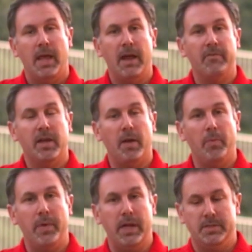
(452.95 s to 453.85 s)
every couple
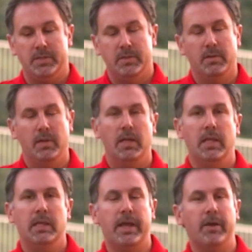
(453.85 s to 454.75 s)
minutes.
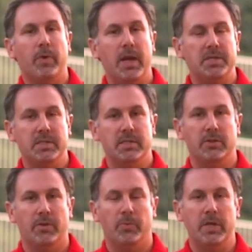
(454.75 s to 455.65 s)
Let it rest
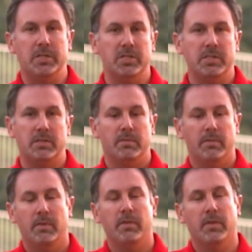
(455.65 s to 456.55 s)
until it reaches
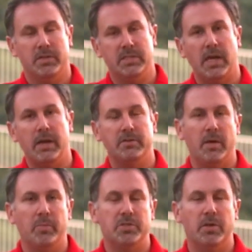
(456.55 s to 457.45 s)
the desired
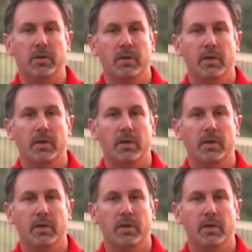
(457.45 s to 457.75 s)
temperature.